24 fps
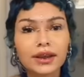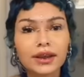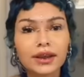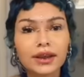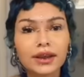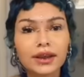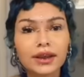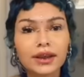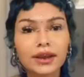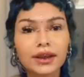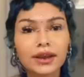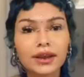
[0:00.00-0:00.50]

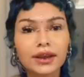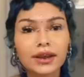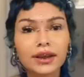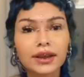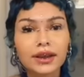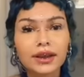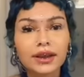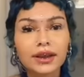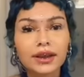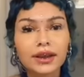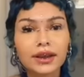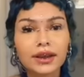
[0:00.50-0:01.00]

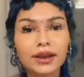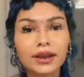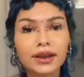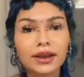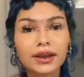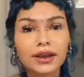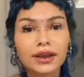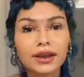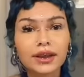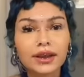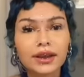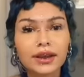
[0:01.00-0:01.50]

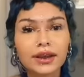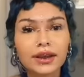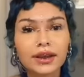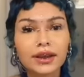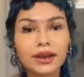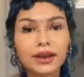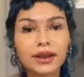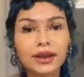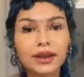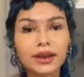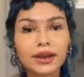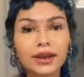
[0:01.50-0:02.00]

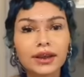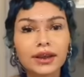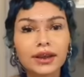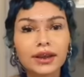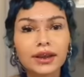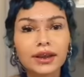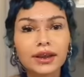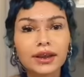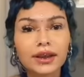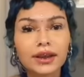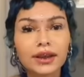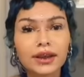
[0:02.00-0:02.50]

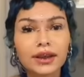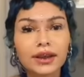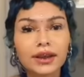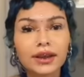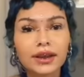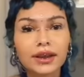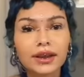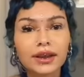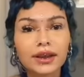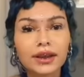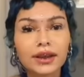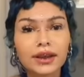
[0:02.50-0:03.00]

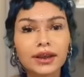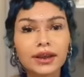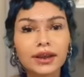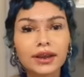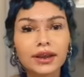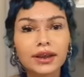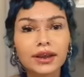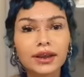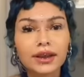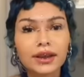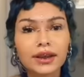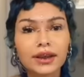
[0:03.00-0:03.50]

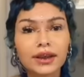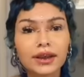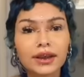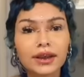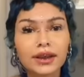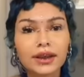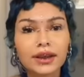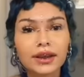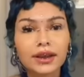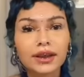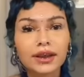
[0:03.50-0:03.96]
(not speaking)